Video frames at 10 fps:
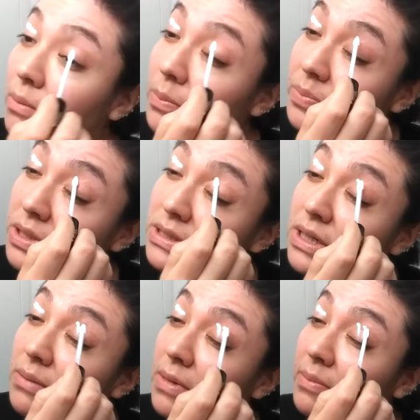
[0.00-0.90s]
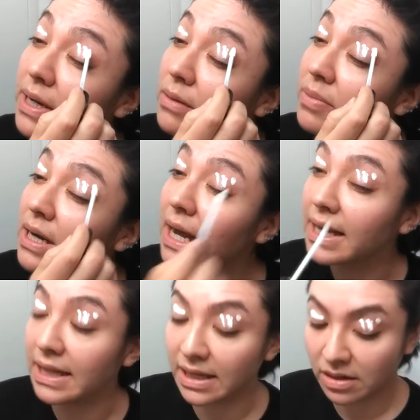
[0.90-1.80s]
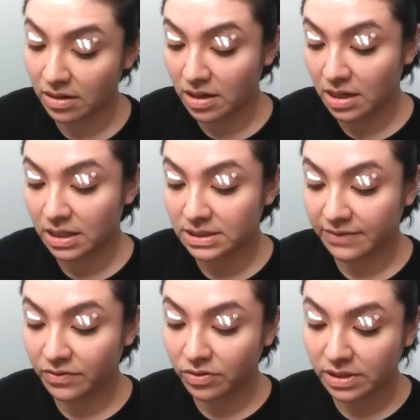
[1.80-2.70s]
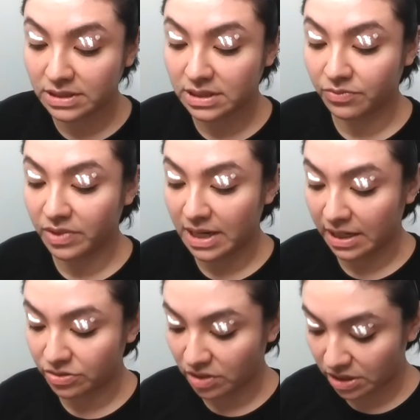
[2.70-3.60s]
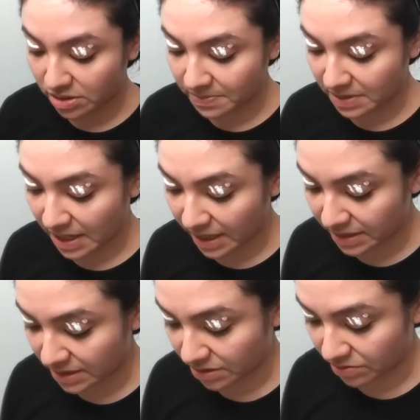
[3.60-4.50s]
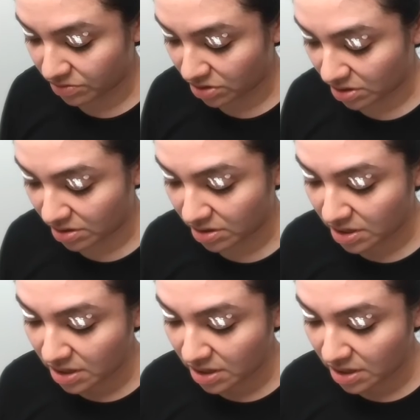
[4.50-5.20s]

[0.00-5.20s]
gonna put some on my upper eyelid, because I've noticed that when I try to put eyeshadows on,